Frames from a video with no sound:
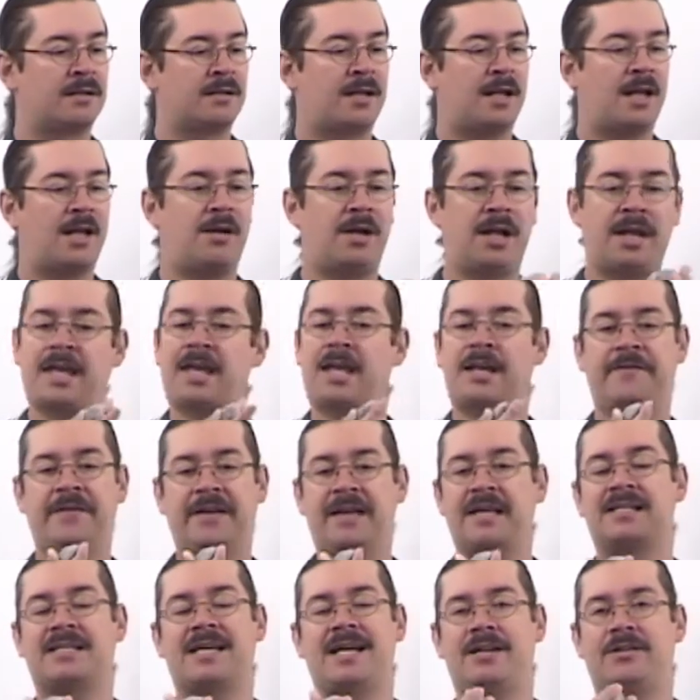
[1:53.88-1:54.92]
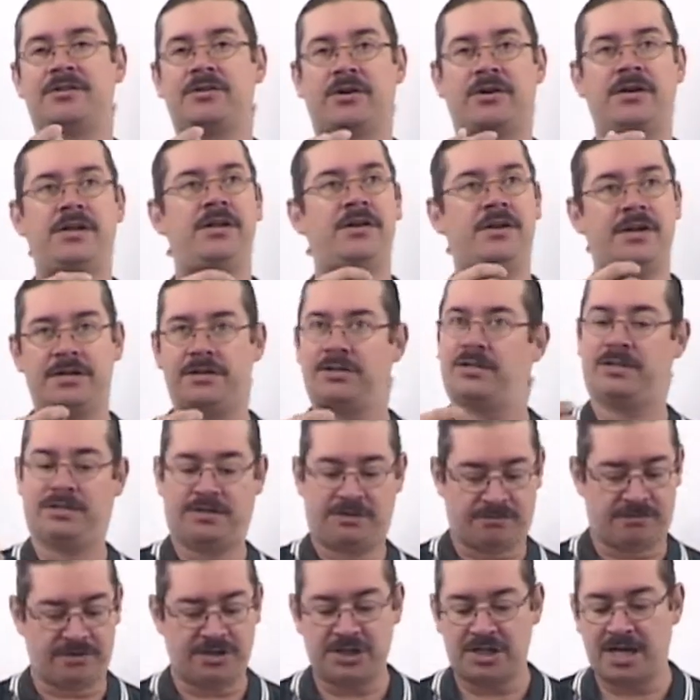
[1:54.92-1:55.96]
And again, if it gets kind of dirty, you can
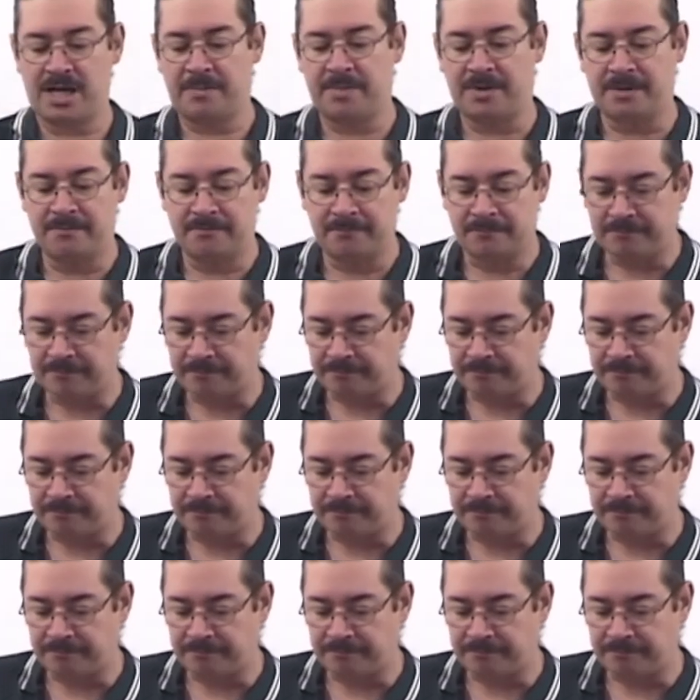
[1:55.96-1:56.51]
just reshape it.